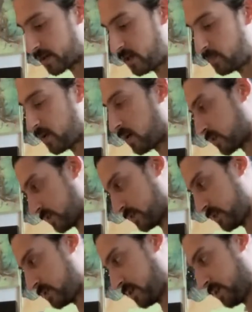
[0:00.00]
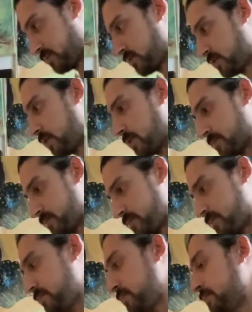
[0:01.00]
to keep it all consistent. So
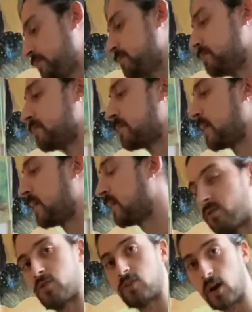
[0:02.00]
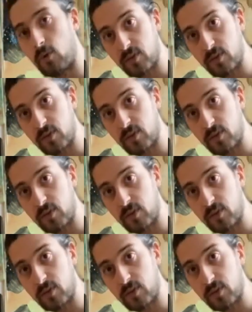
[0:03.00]
start